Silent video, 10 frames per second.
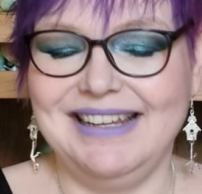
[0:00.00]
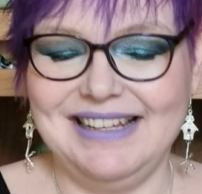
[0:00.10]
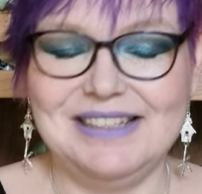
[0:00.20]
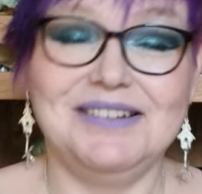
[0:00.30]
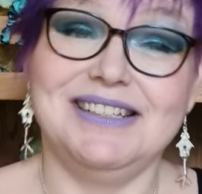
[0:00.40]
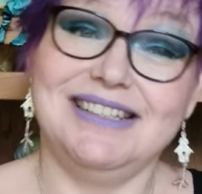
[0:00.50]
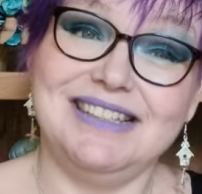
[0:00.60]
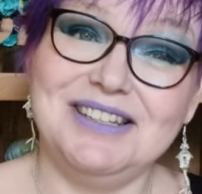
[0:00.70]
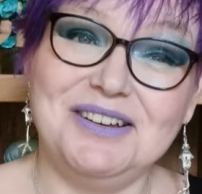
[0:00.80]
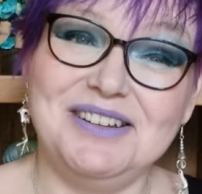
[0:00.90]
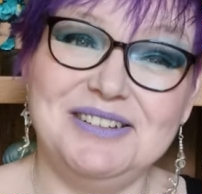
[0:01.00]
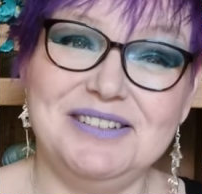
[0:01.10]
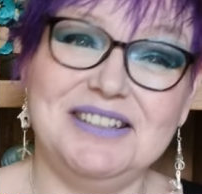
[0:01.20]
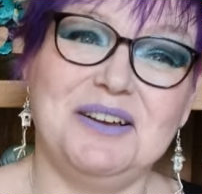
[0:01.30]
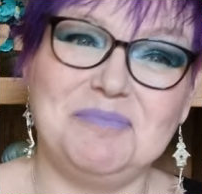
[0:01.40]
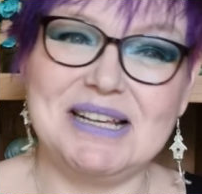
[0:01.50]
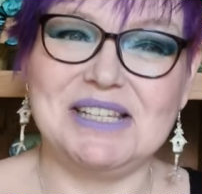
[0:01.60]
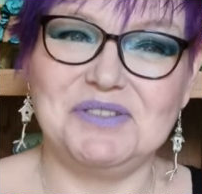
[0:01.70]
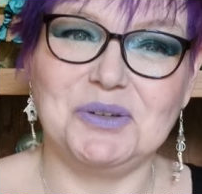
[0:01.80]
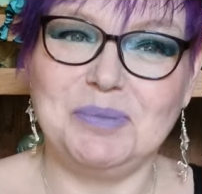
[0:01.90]
so it's not a
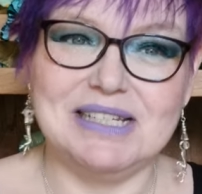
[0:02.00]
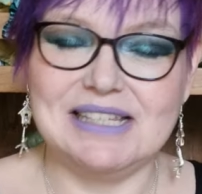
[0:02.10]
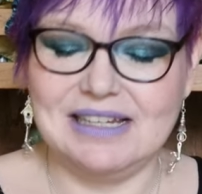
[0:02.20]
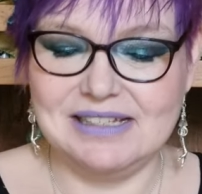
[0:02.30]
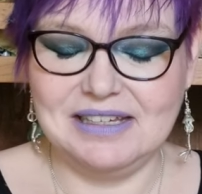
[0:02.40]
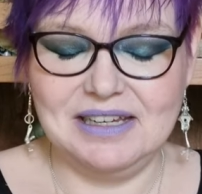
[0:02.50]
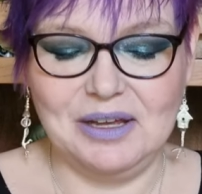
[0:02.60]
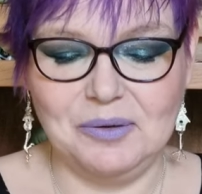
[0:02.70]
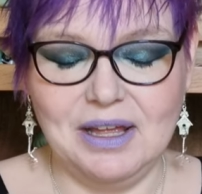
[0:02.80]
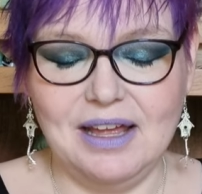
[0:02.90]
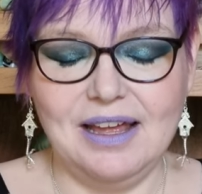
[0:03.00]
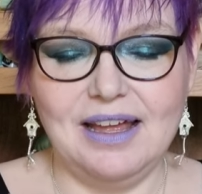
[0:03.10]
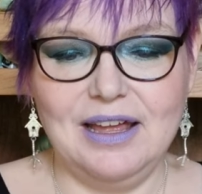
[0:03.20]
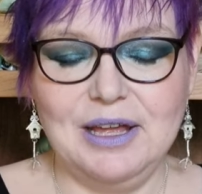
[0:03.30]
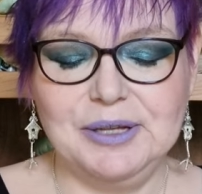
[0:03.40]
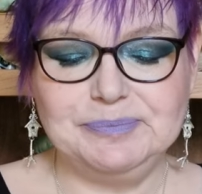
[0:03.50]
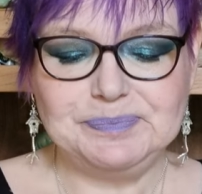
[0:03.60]
massive shopping centre, you know.